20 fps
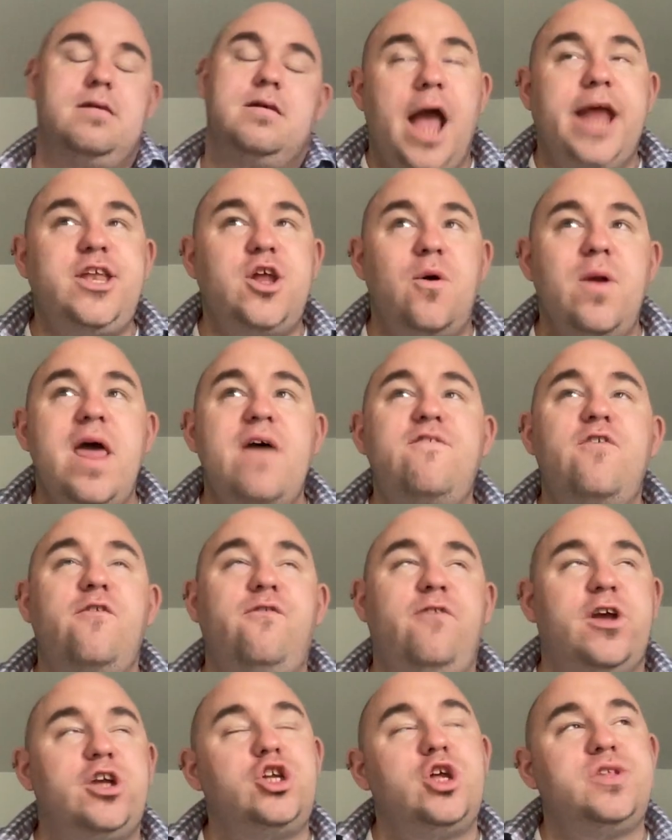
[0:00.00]
I don't have
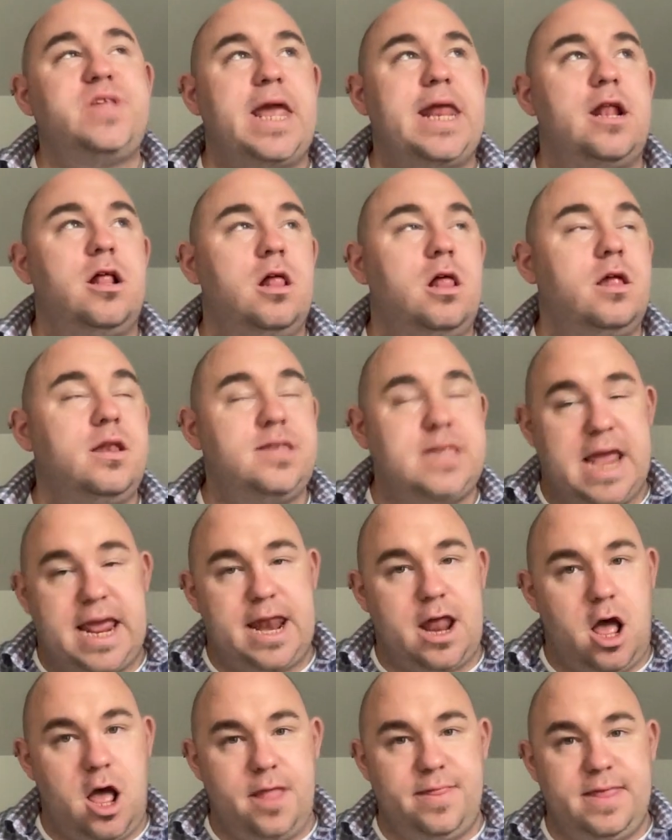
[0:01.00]
official data,
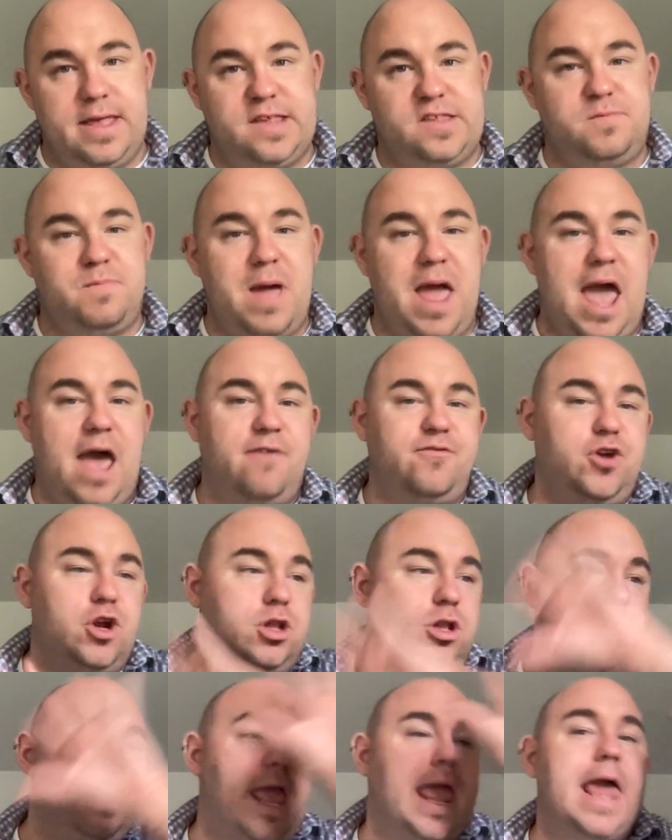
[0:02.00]
data on this, but after
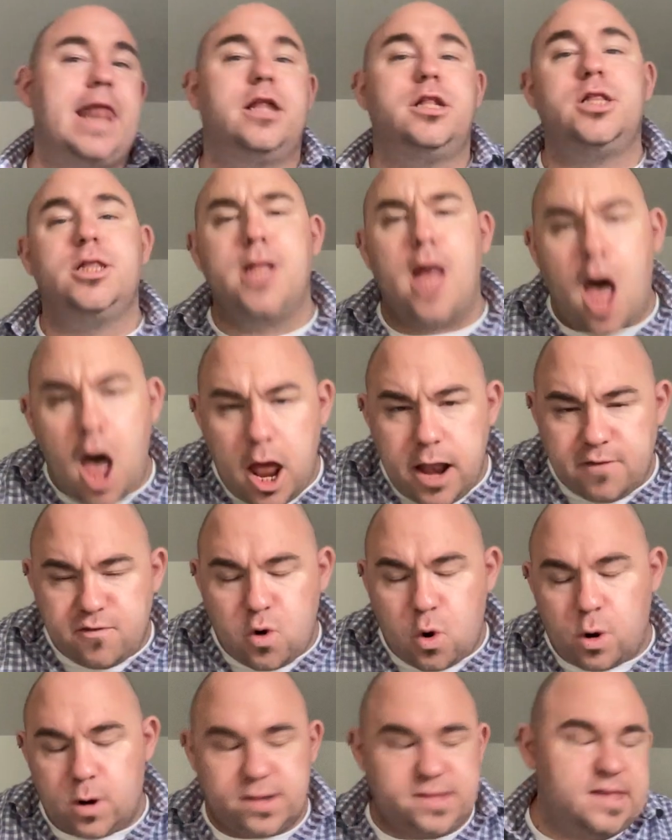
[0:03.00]
looking at a lot of
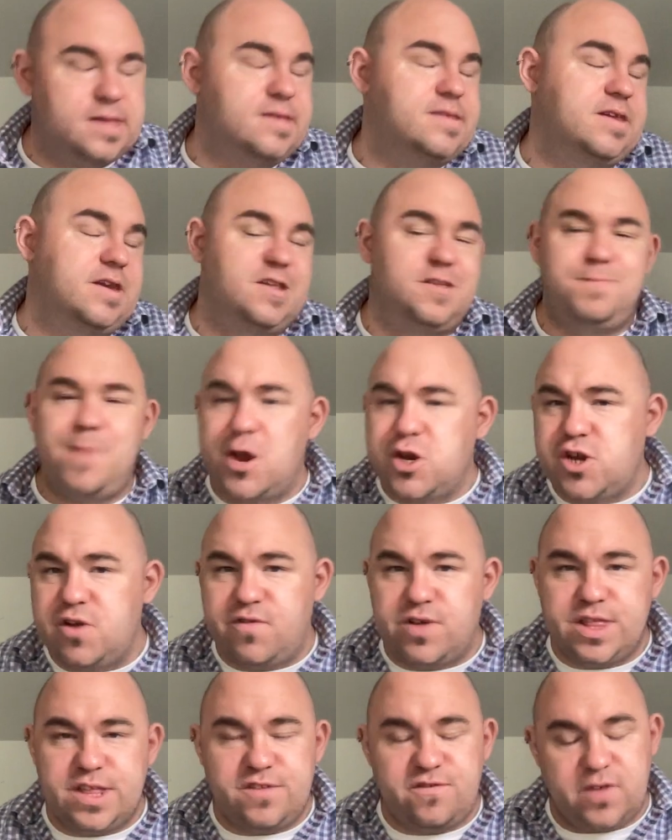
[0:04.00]
courses, and especially for
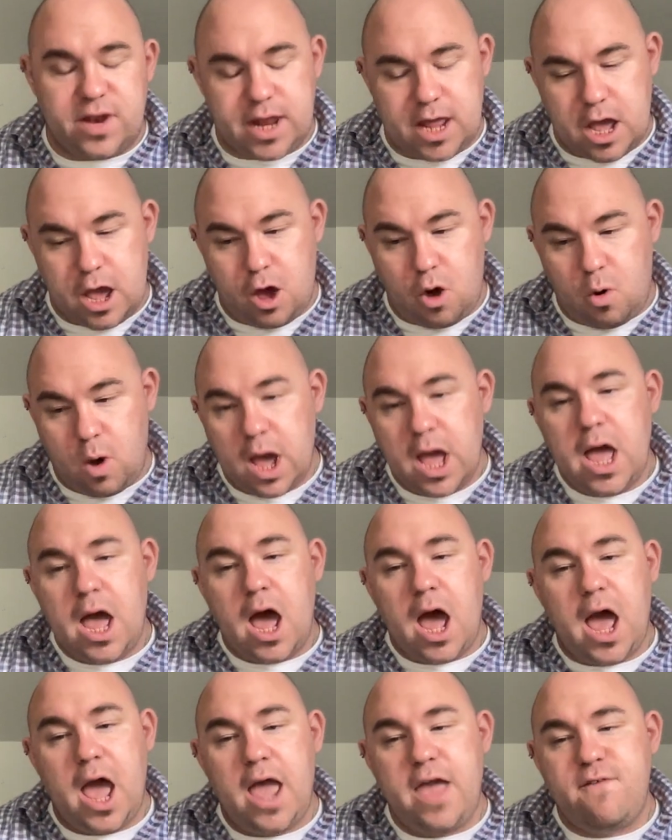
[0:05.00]
this video,
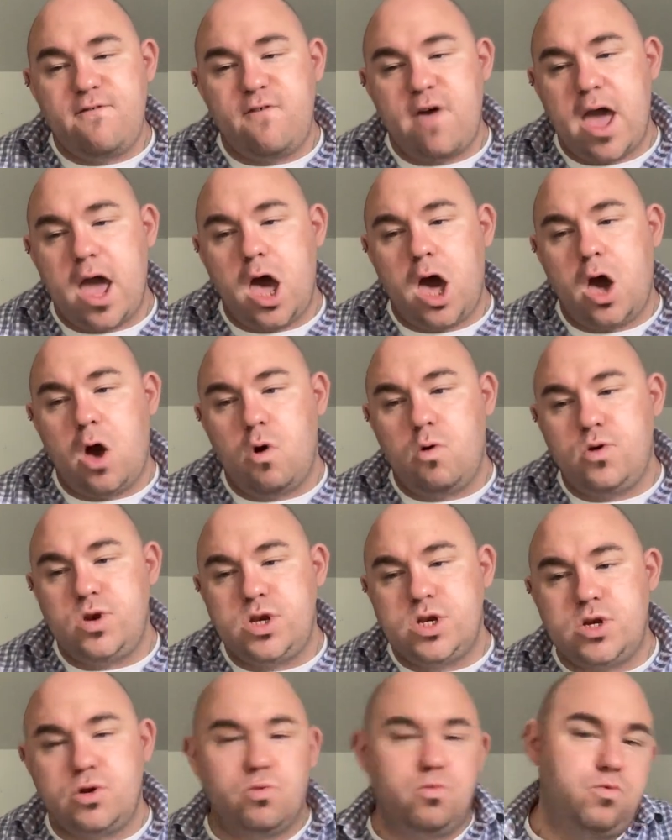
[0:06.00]
I
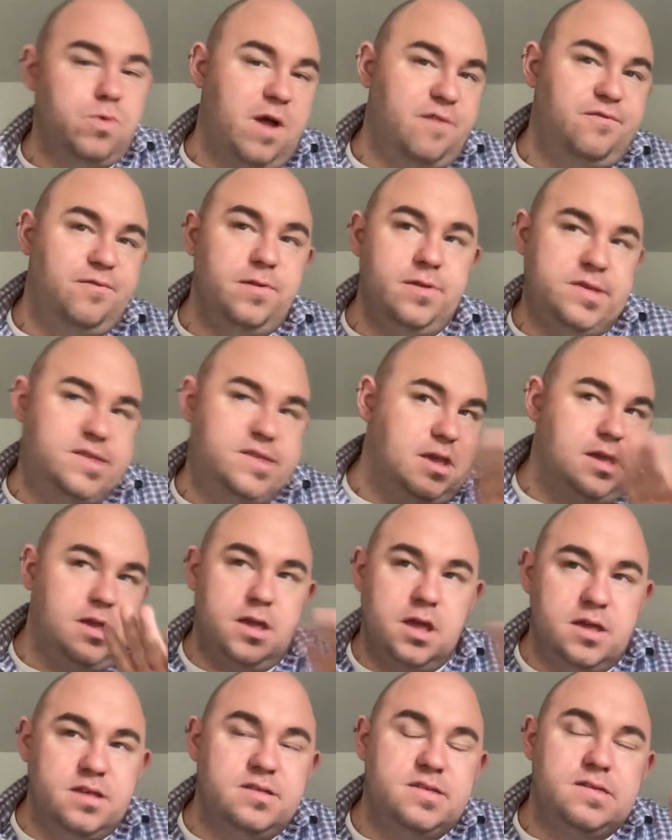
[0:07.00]
found rough,
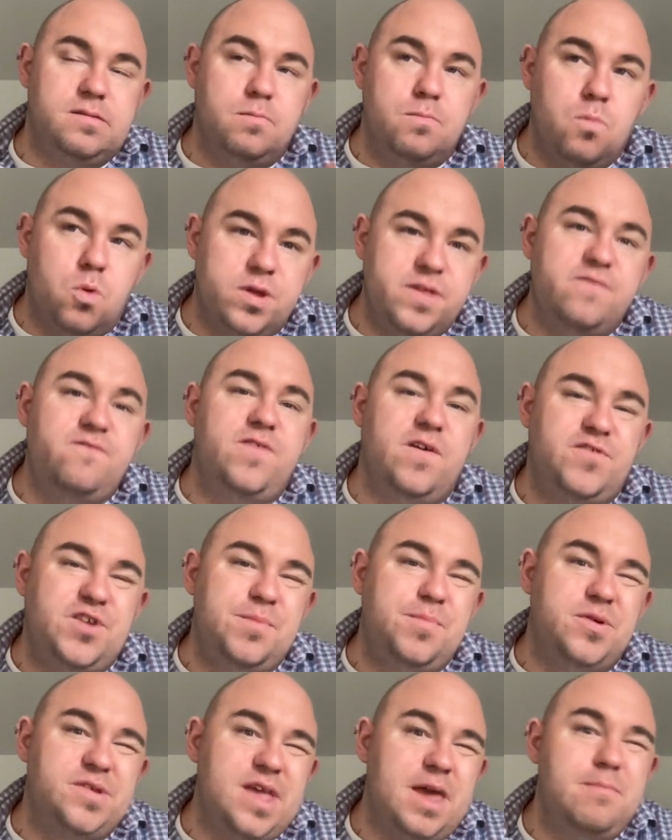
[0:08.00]
it's more than
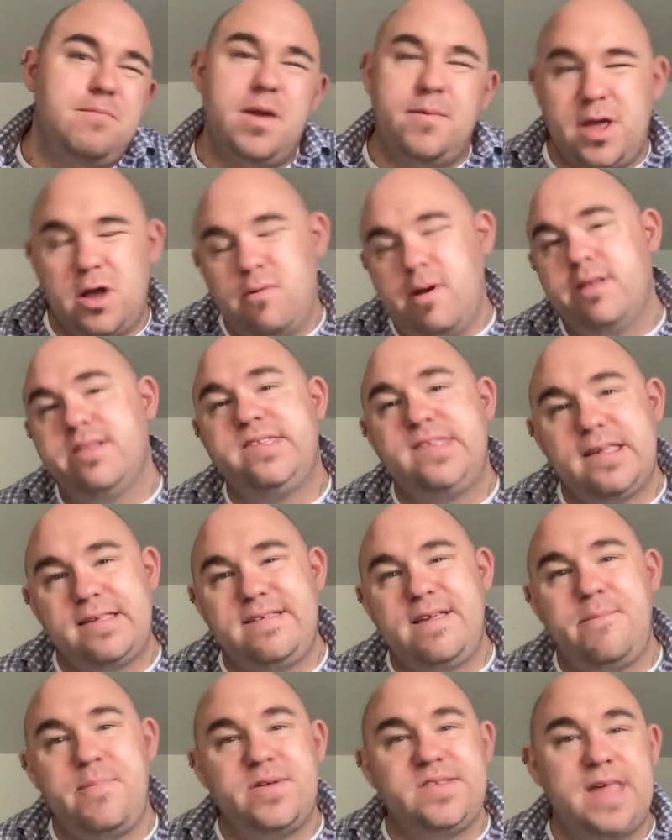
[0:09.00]
50%, maybe around
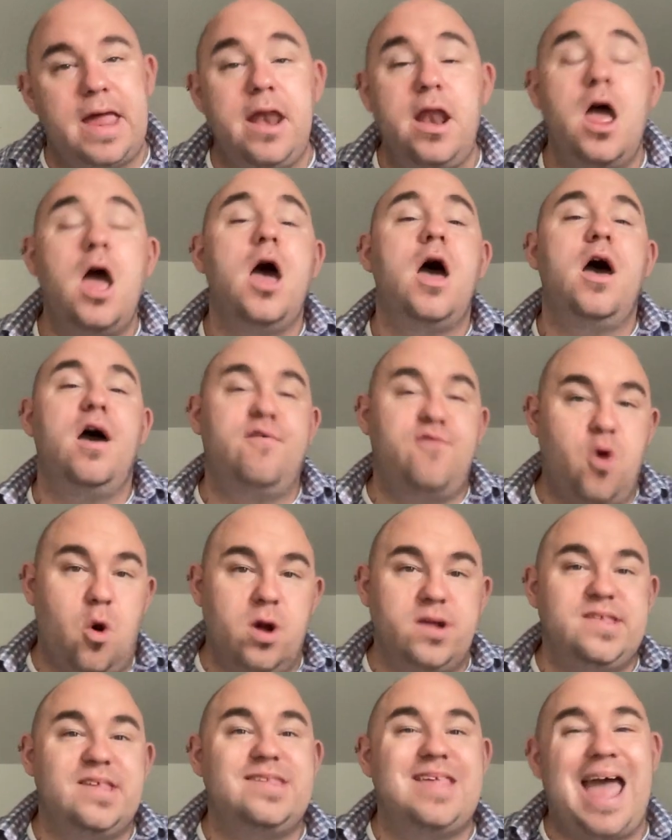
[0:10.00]
60% of
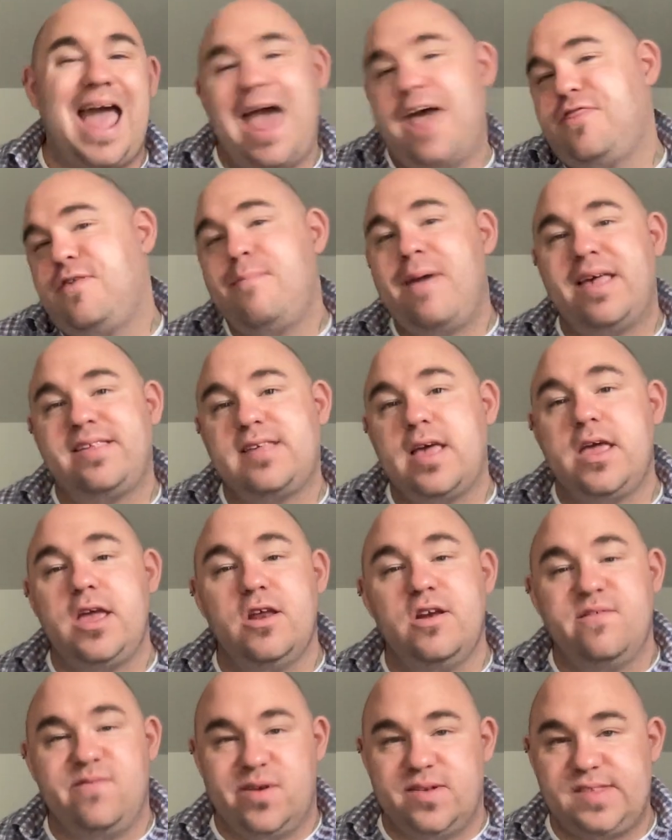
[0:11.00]
courses at Athabasca
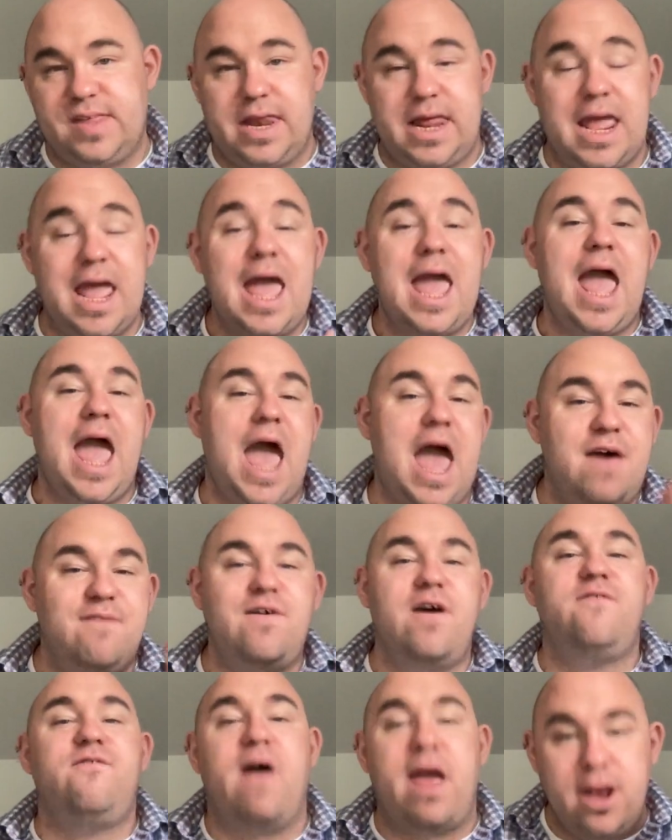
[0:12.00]
University have
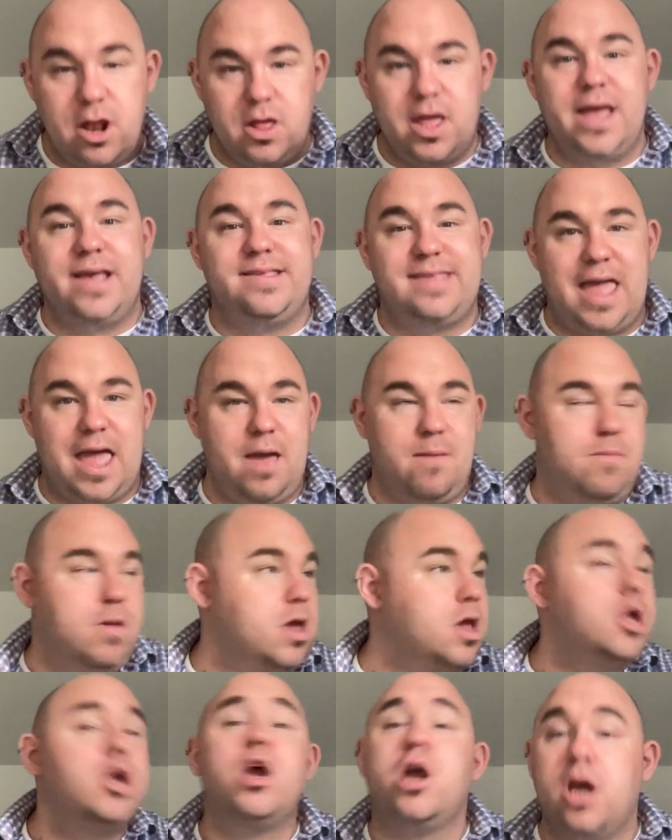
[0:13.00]
a final exam.
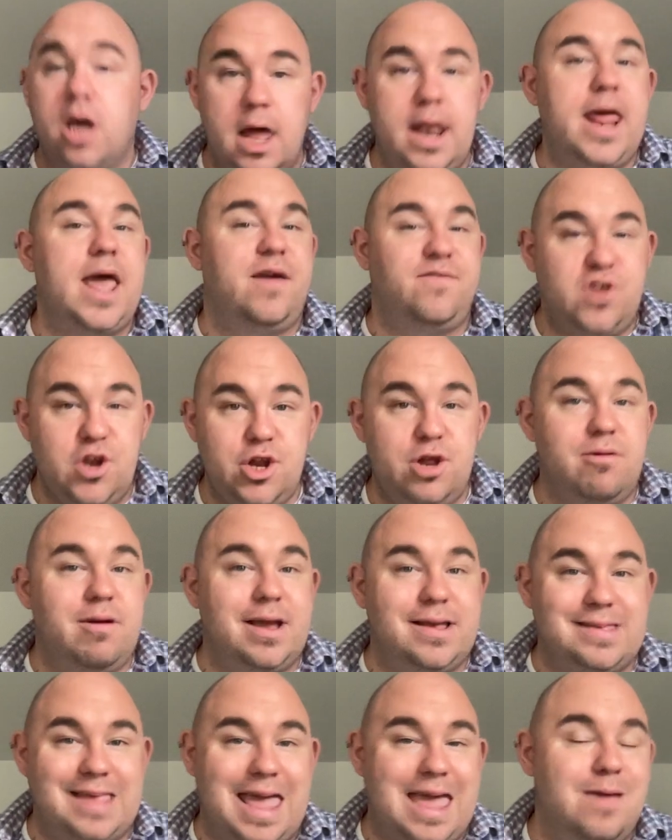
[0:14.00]
You're gonna have to do
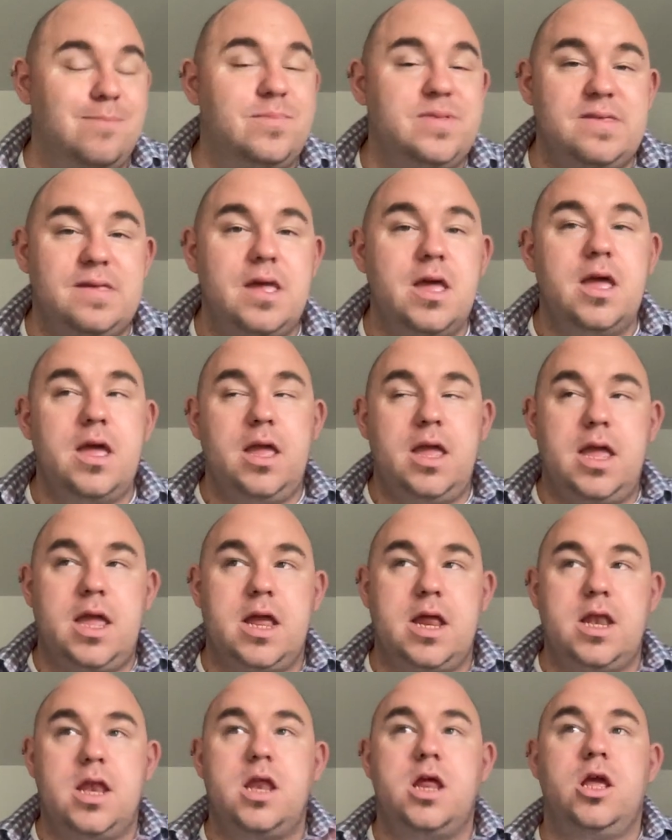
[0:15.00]
exams
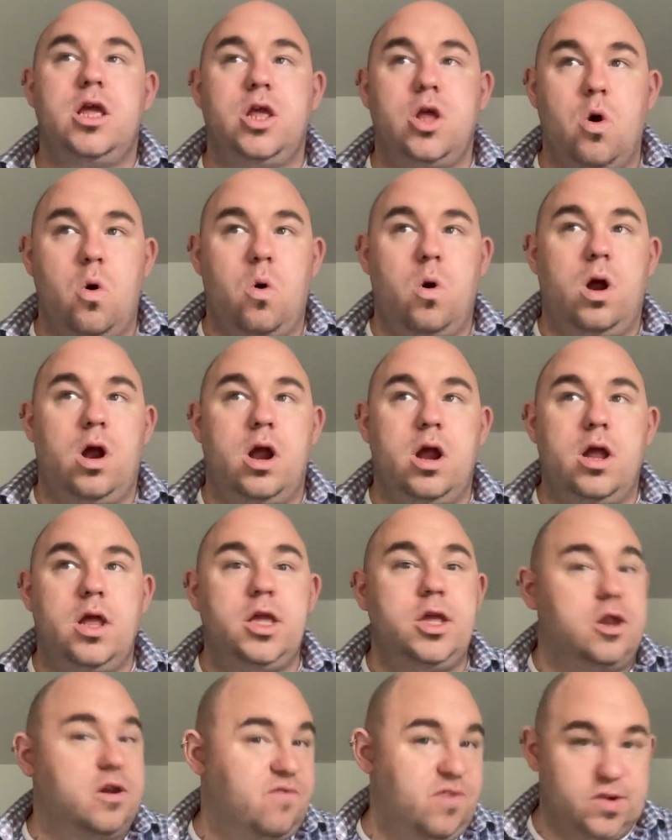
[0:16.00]
in your
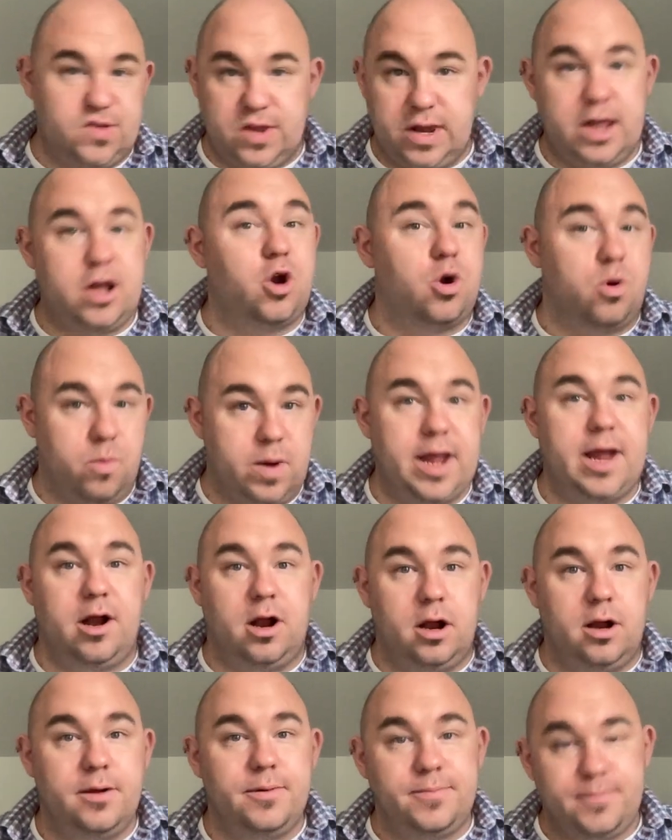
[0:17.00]
university
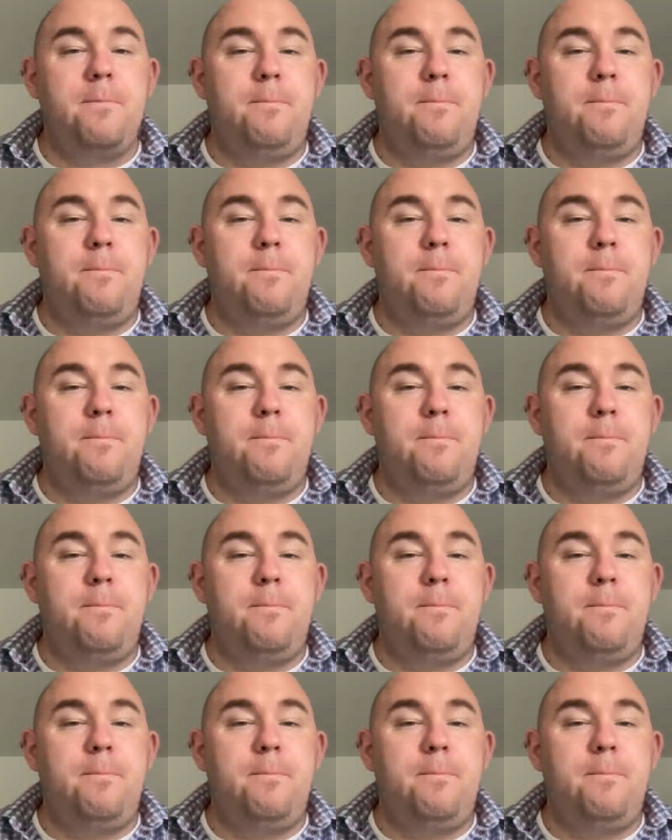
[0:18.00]
career.